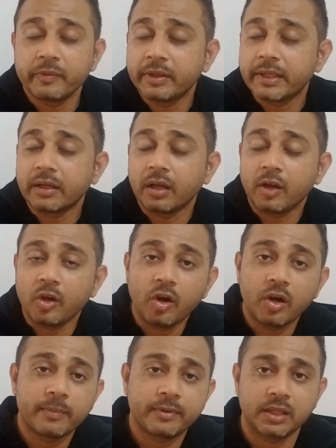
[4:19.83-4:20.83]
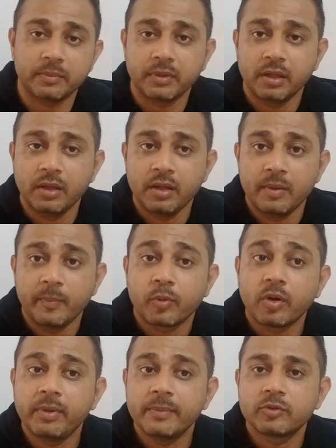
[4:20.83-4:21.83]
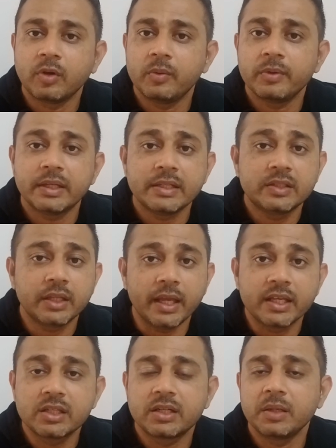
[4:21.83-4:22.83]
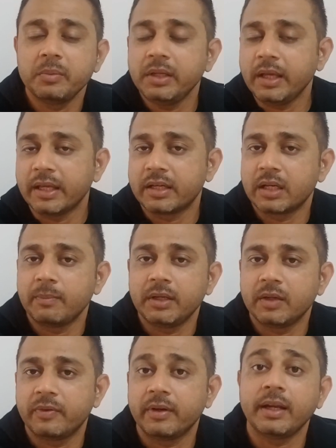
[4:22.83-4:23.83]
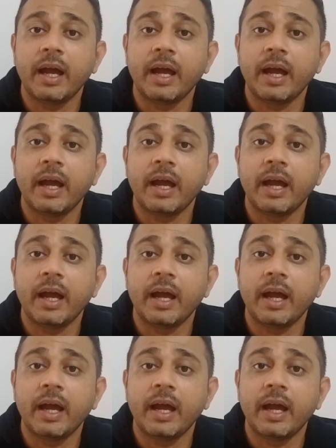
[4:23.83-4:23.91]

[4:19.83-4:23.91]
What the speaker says: will take a lot of time. Problem solving is extremely difficult.